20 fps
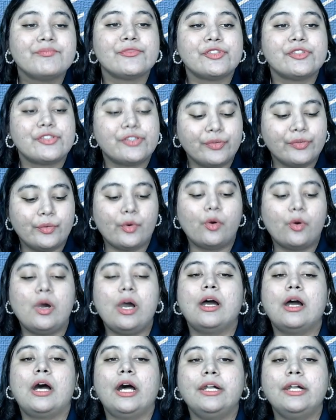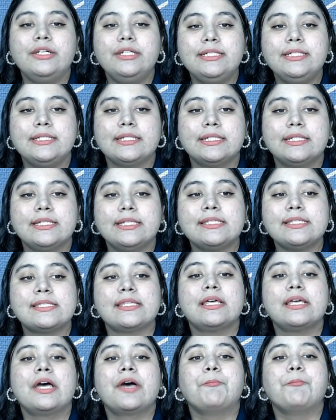So 100 is
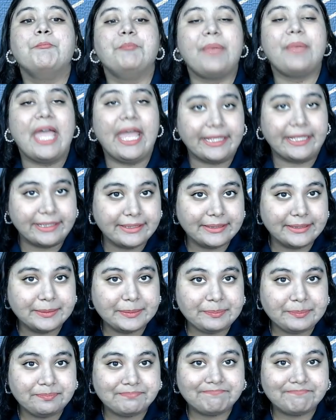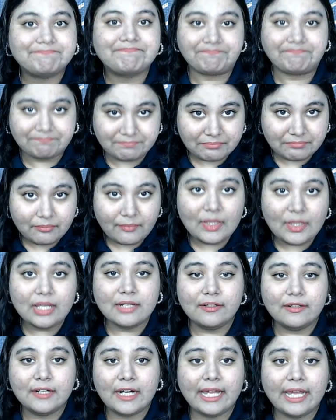100,
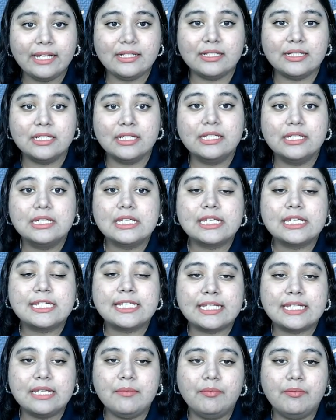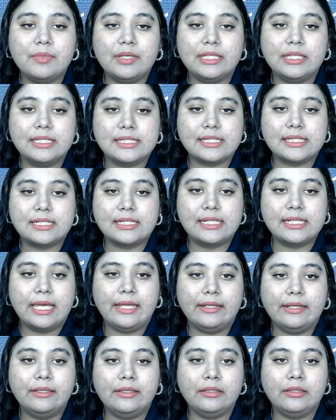right? Shib is
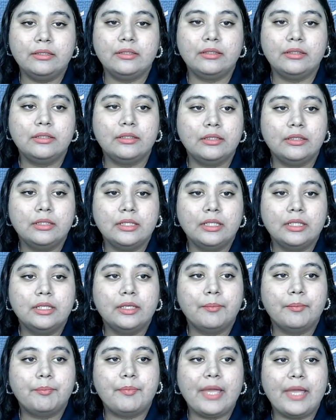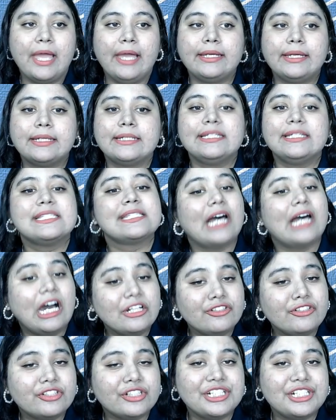10, 100 is
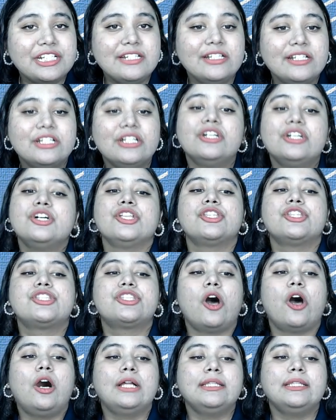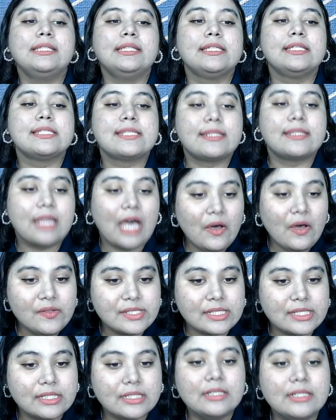100, ton is
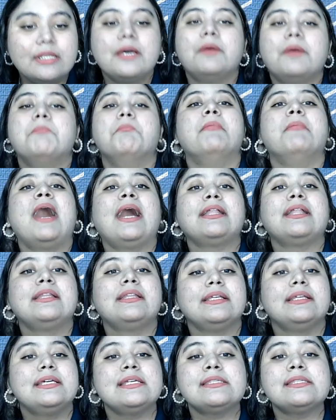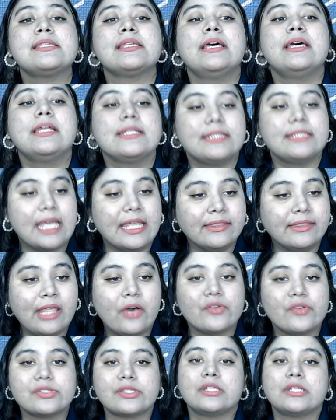1000, man is
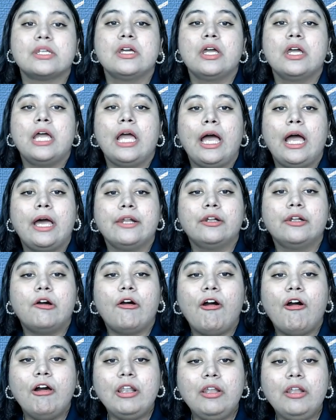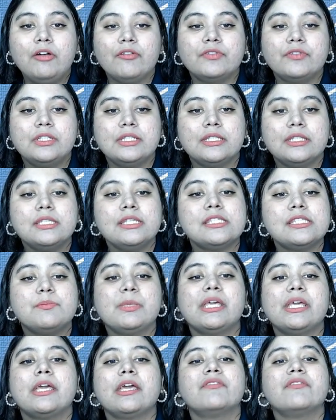10,000. And all of these
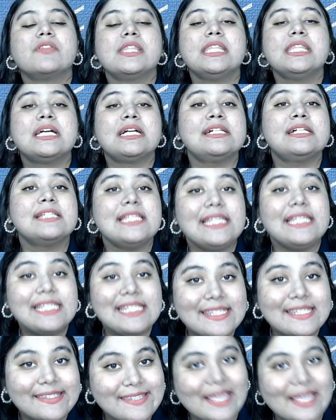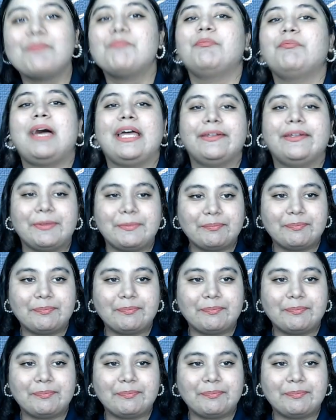behave in the same manner.